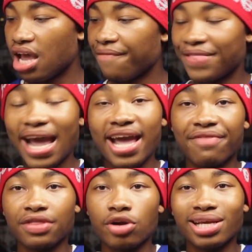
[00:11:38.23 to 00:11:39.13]
If
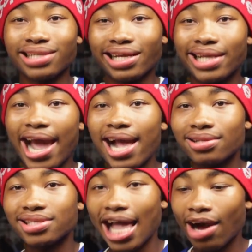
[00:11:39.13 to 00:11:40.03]
there is a
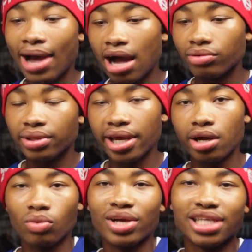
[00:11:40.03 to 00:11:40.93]
dad style out
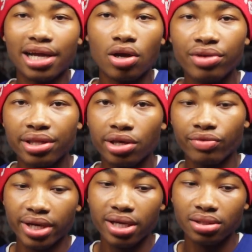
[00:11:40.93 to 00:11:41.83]
there, which I know that
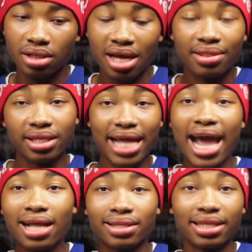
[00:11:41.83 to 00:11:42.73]
there is, the
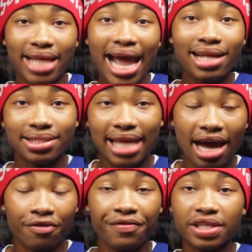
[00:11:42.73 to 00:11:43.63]
dad
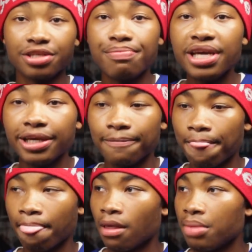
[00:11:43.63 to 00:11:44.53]
style fits me,
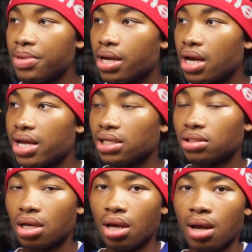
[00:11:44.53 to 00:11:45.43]

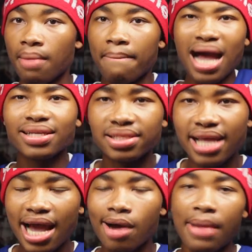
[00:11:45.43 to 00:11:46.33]
because my
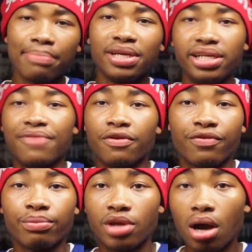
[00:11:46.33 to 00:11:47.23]
style might be different
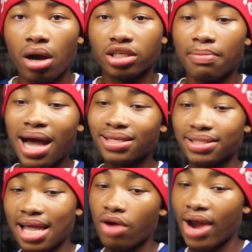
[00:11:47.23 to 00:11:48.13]
from y'all's. My
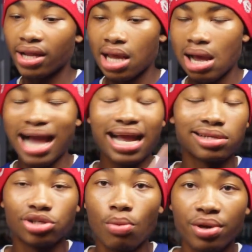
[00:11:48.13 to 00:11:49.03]
style right now, I
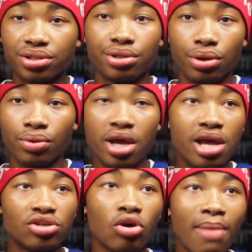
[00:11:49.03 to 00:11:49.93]
got so much to do.
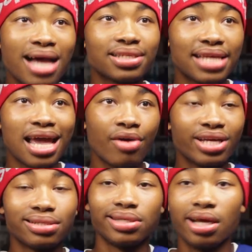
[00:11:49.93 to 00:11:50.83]
So my style
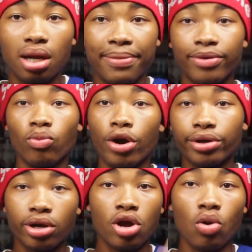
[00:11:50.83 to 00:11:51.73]
is get up and
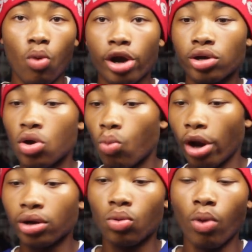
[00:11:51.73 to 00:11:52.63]
work. Work,
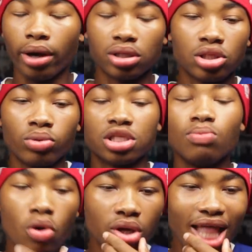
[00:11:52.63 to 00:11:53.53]
work, work. So it's
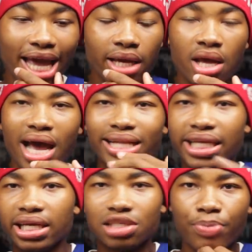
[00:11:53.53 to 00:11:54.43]
more like
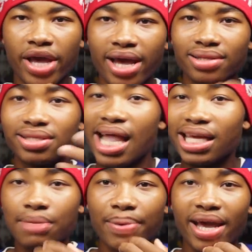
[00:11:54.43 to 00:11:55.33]
Adidas pants,
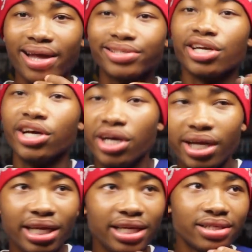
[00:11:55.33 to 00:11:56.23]
Nike pants,
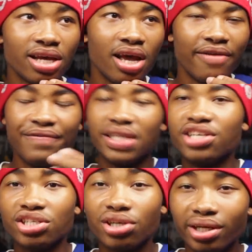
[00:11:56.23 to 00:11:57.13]
hoodies,
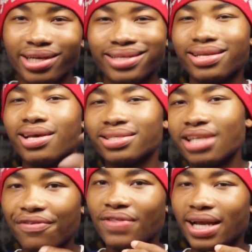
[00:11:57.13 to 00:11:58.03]
vintage hoodies,
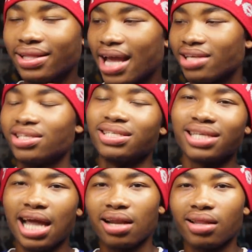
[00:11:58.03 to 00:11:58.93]
stuff like that, just
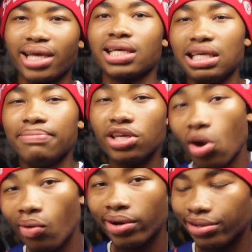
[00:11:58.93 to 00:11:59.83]
to kind of like keep me
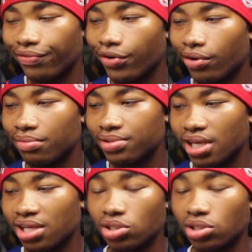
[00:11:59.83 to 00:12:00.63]
going. You feel what I'm saying?